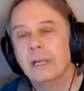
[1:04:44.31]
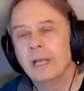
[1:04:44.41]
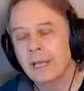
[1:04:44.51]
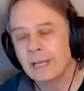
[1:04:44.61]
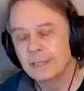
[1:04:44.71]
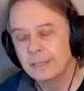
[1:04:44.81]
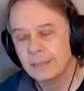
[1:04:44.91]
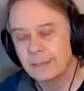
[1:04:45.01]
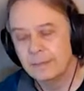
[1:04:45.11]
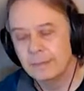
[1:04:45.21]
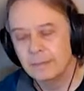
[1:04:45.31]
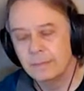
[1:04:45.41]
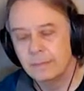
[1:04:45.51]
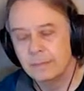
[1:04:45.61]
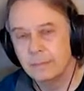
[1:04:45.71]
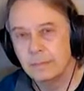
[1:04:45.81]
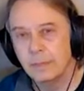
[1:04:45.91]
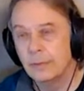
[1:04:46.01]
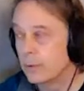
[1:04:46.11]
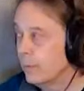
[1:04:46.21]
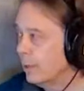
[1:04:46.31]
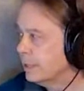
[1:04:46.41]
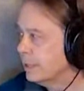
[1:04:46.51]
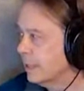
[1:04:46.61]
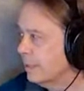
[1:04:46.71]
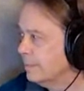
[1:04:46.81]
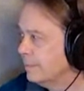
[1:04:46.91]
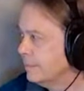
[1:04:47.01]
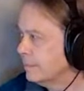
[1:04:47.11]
And there was a